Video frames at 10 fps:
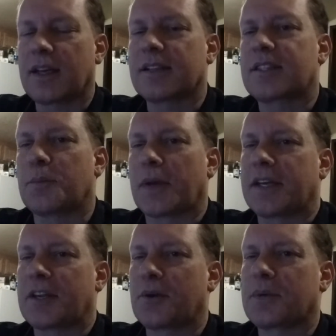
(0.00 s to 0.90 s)
It's the
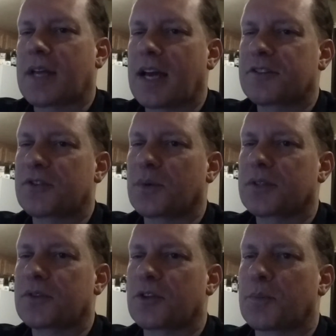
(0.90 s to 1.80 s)
meaning you attach to
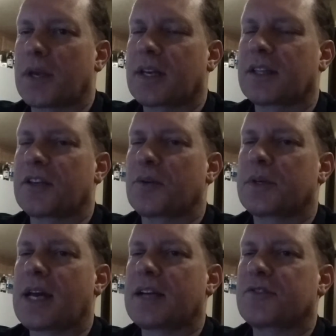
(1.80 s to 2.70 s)
it. So the meaning that you
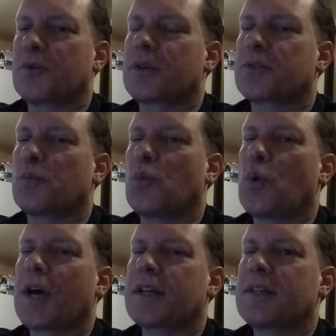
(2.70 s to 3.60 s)
attach to it is
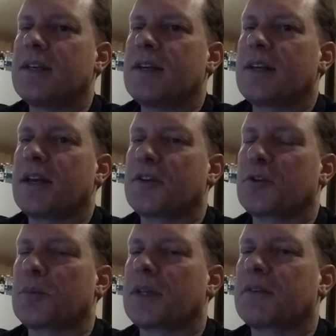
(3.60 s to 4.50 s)
what in
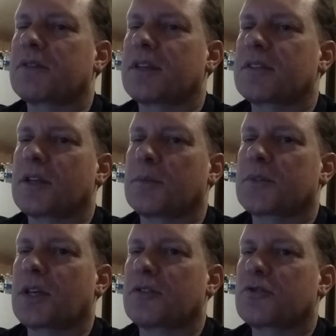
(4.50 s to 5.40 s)
your belief
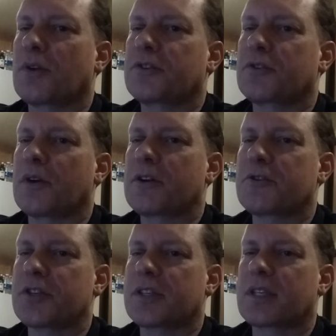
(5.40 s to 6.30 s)
systems constructs your
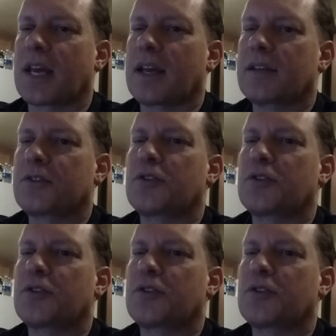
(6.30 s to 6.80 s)
energy state